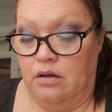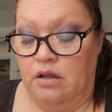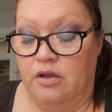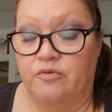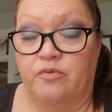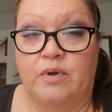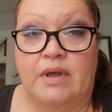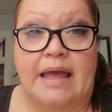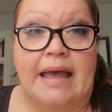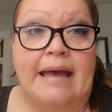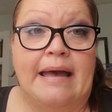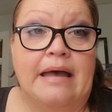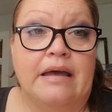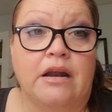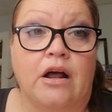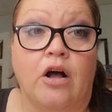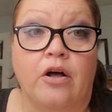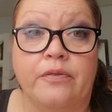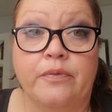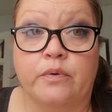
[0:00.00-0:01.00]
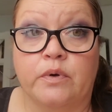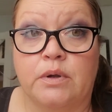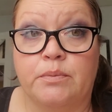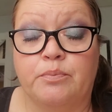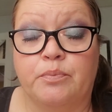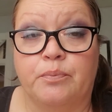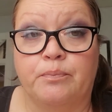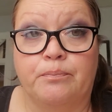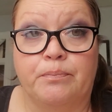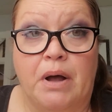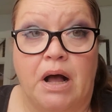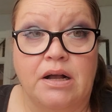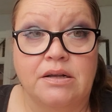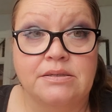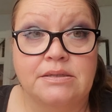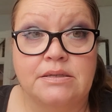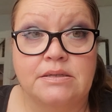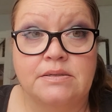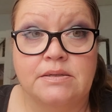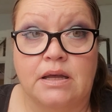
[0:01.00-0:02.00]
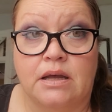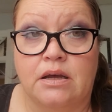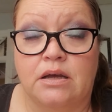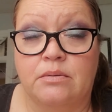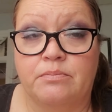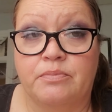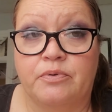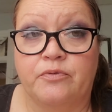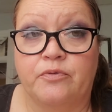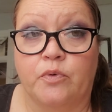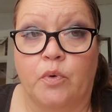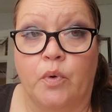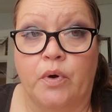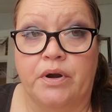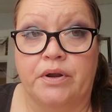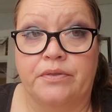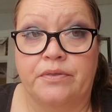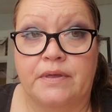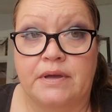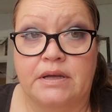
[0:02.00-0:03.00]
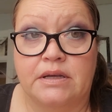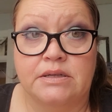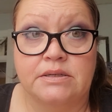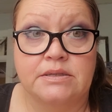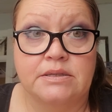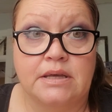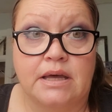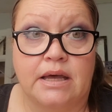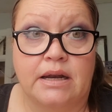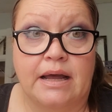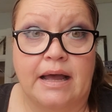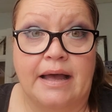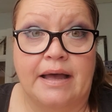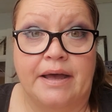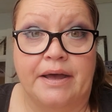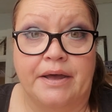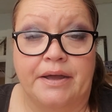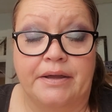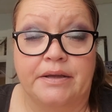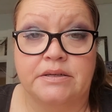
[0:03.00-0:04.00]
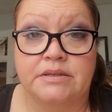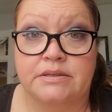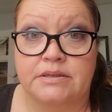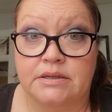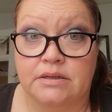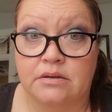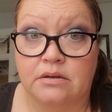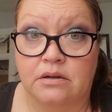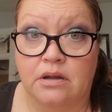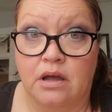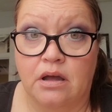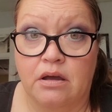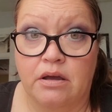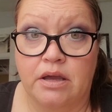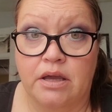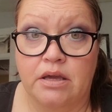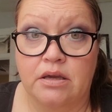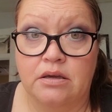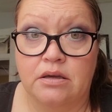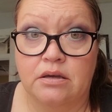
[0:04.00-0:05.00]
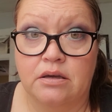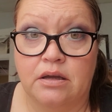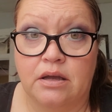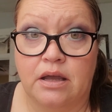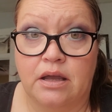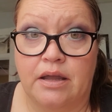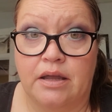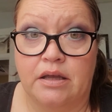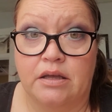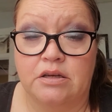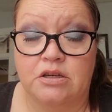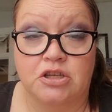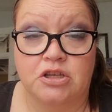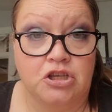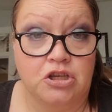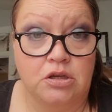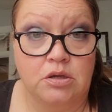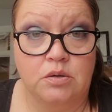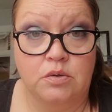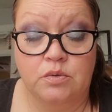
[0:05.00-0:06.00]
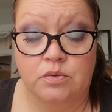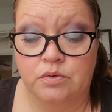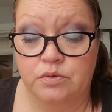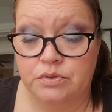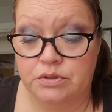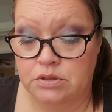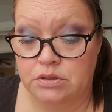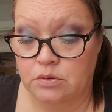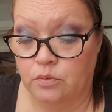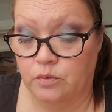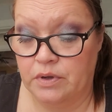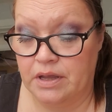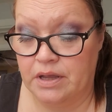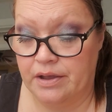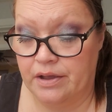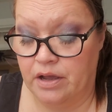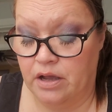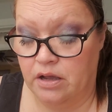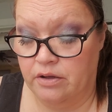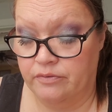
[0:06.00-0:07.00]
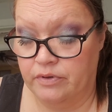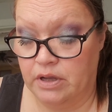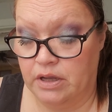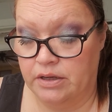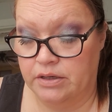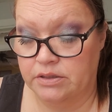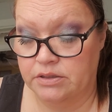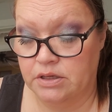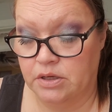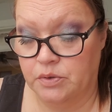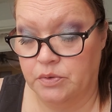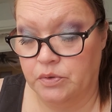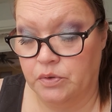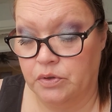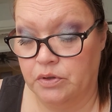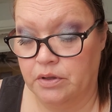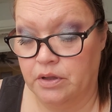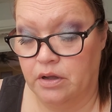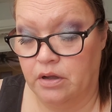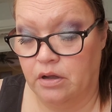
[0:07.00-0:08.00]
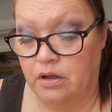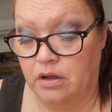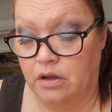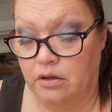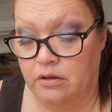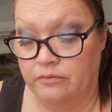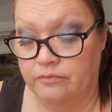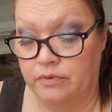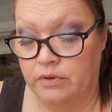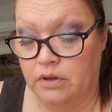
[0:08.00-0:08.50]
if we add all three boxes up for things that I did like and used, we have a total of